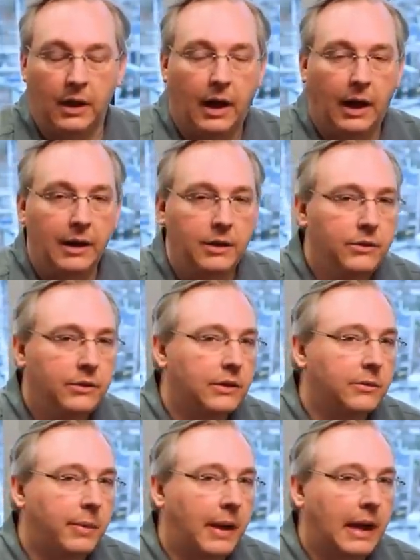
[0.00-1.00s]
I use
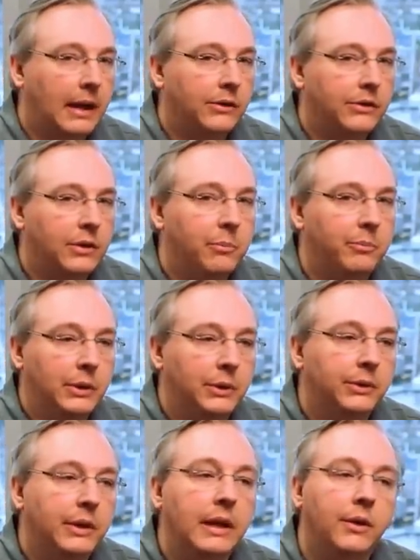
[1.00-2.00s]
this panel to
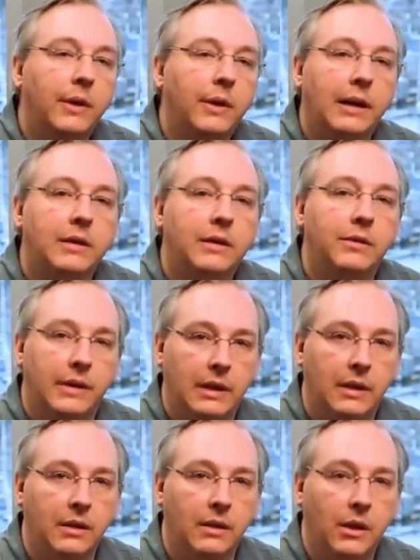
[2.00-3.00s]
build
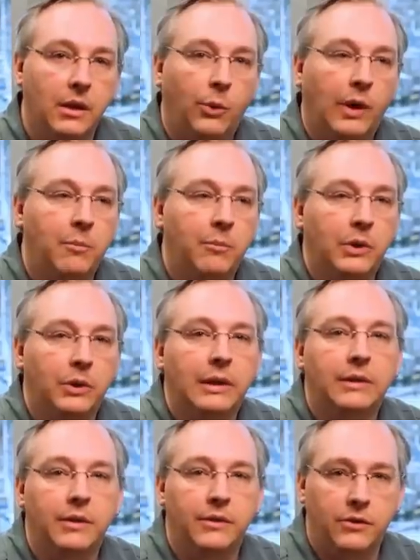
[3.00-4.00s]
interactivity when I'm building
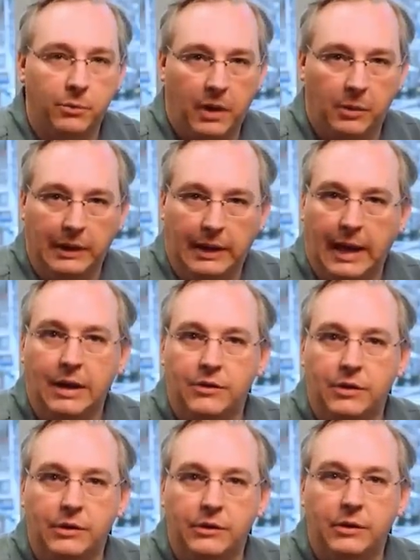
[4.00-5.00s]
digital
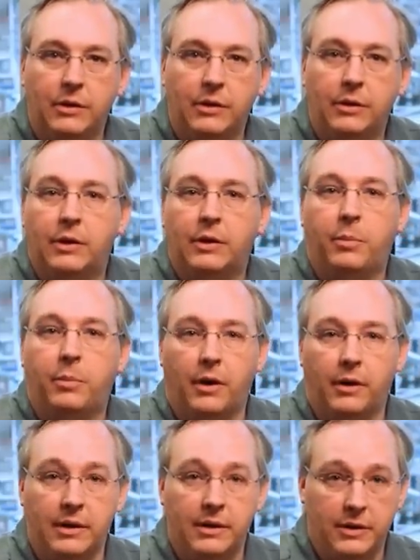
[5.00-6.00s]
publications that are part
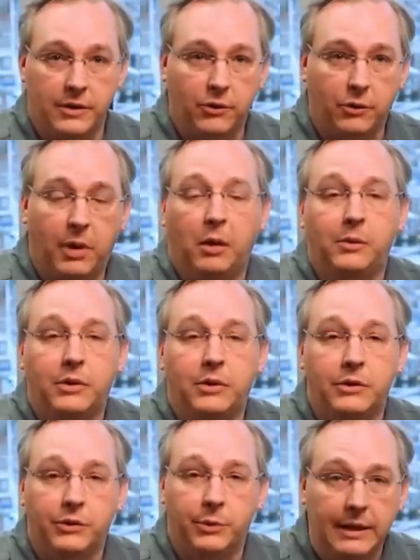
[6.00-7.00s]
of the digital publishing
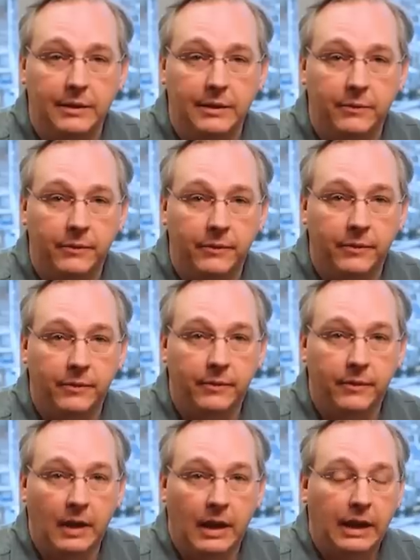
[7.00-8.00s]
suite.
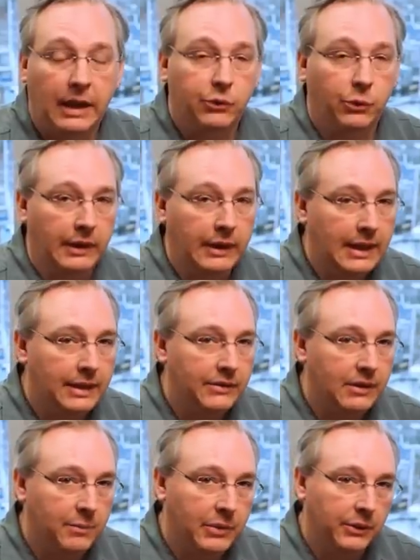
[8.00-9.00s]
It's really
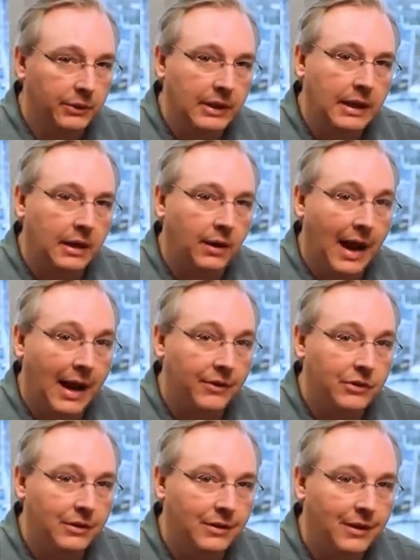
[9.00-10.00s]
easy to build the
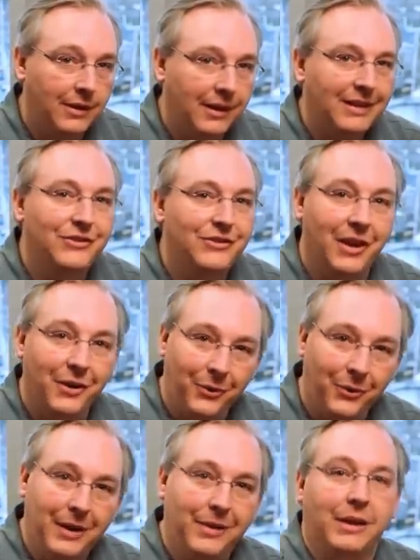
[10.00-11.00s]
interaction,
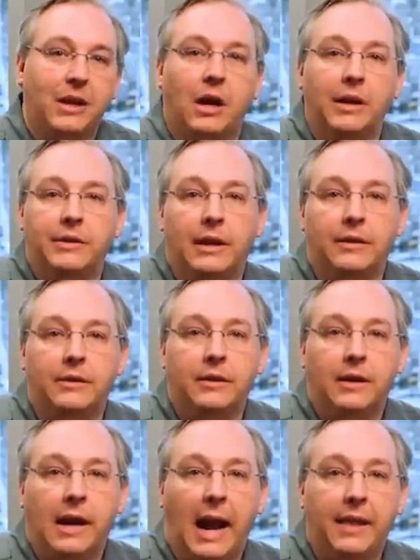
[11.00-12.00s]
generate the content,
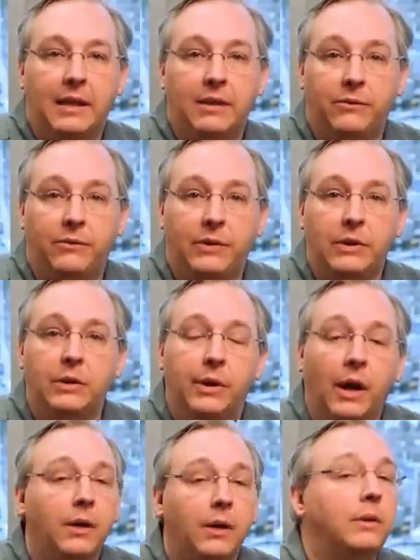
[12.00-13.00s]
and then view
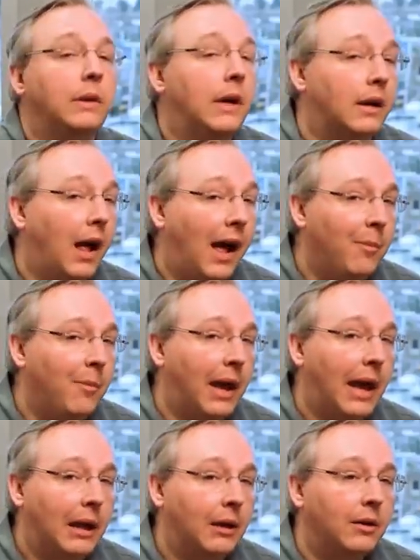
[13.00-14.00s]
not only on an
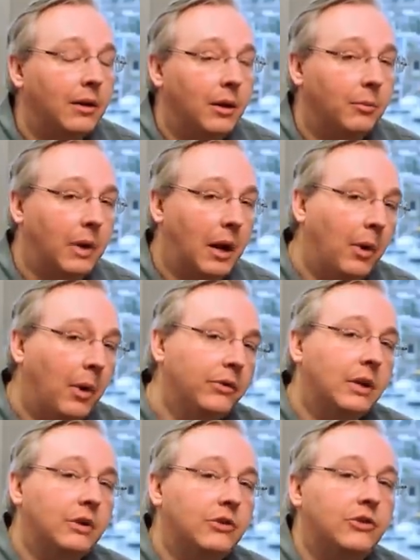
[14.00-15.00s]
iPad, but I'm also
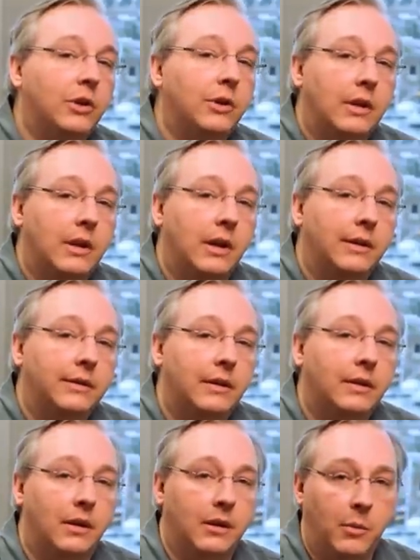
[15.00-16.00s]
going to show you the
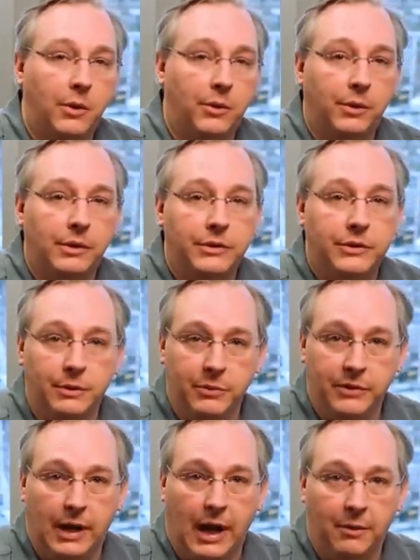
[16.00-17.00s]
content on a Motorola Xoom
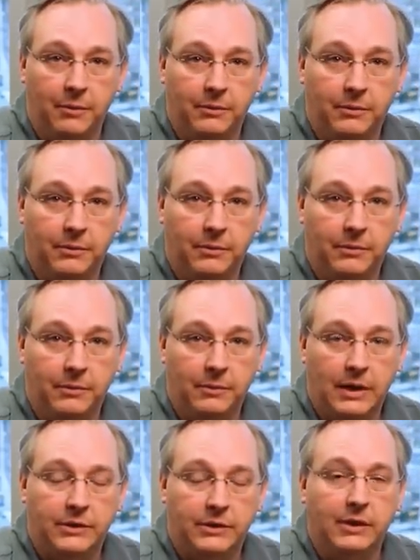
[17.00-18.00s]
today.
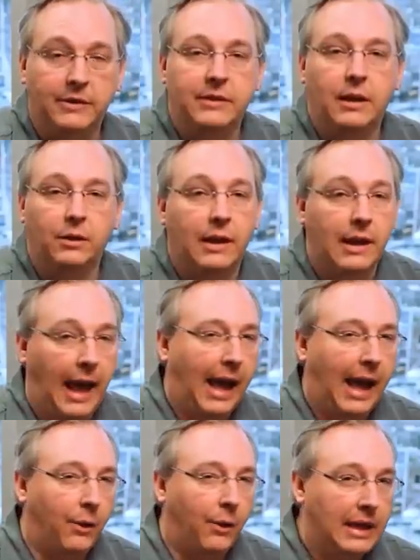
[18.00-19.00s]
So let's take a look at
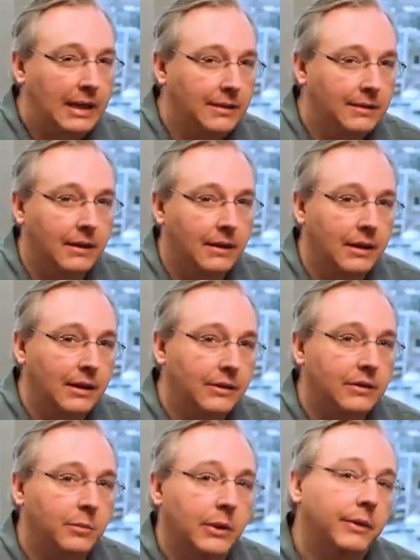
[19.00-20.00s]
how easy it is
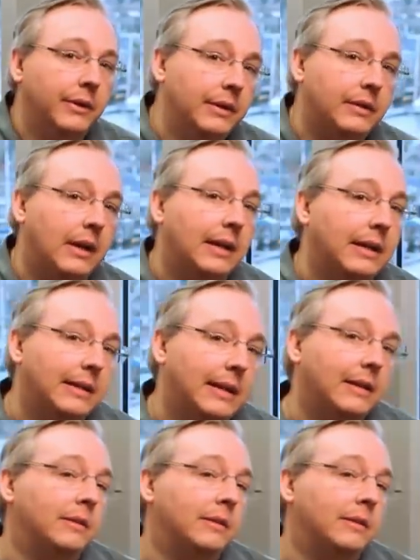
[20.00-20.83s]
to build this content.